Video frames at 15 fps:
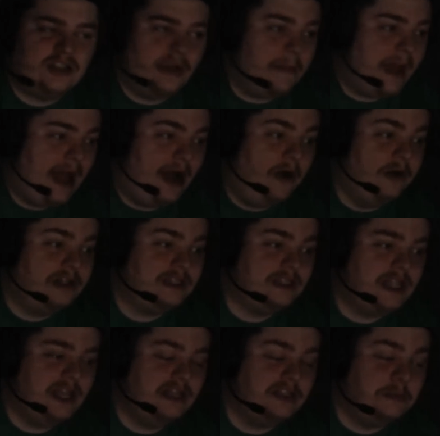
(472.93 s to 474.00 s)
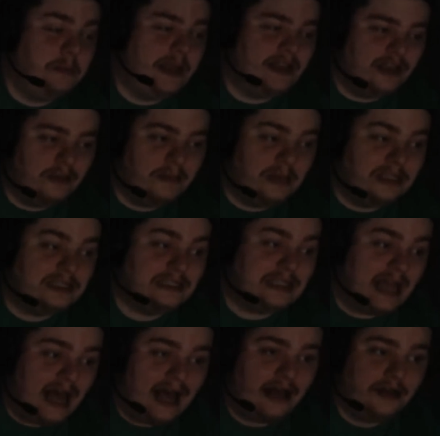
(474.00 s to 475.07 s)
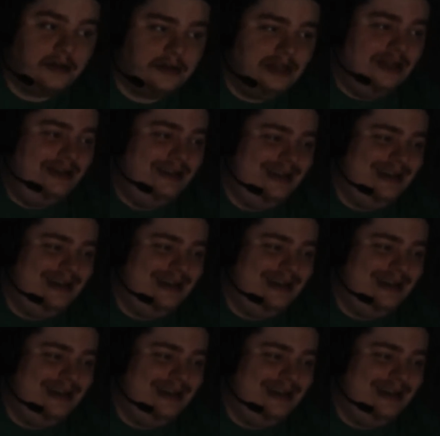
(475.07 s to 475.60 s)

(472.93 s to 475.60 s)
And somehow it's making me sad.